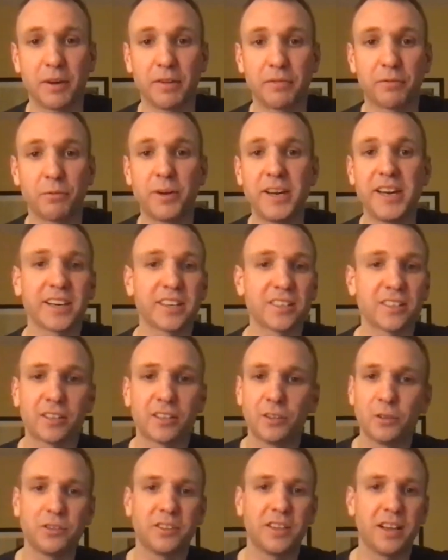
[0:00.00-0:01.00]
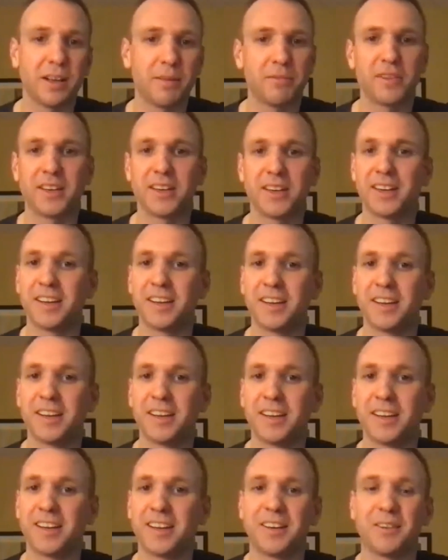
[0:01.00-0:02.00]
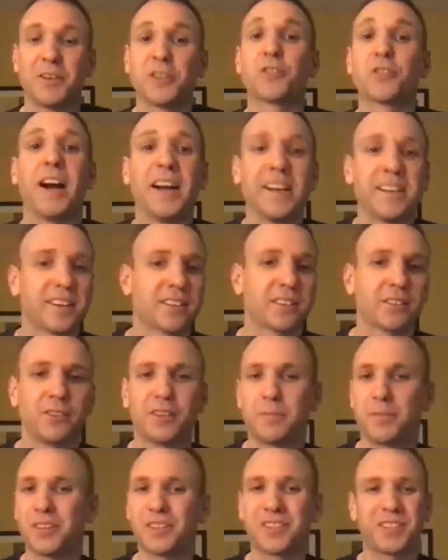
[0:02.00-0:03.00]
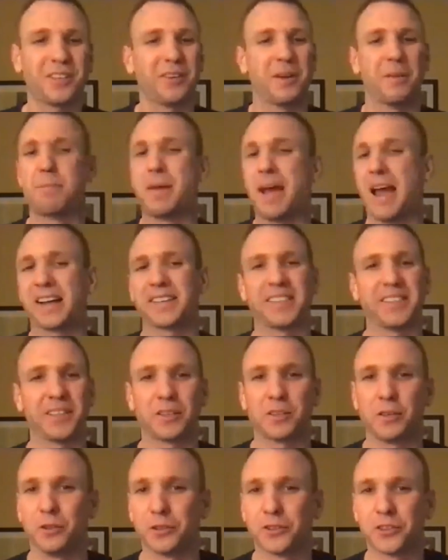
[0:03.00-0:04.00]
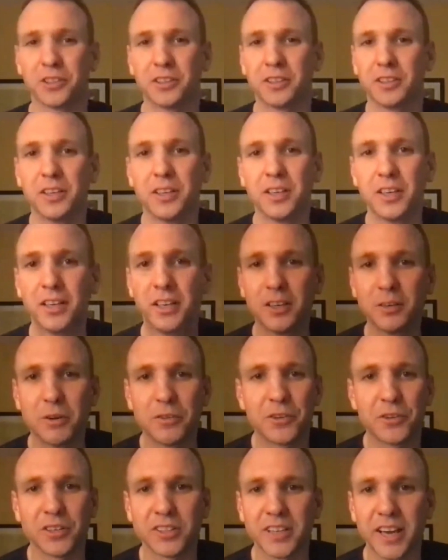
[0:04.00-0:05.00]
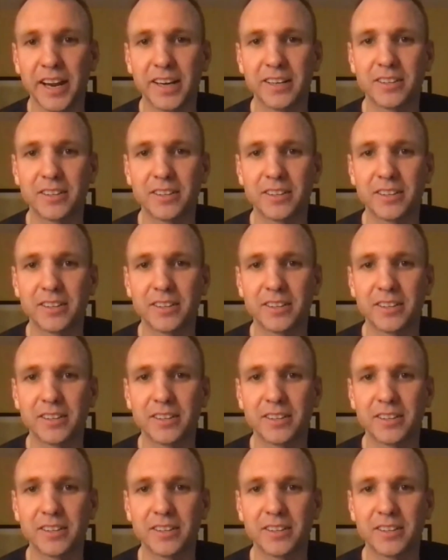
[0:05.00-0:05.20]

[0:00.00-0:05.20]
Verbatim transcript: If we exclude them, we try to exclude them. They're still impacting the culture, what they're saying.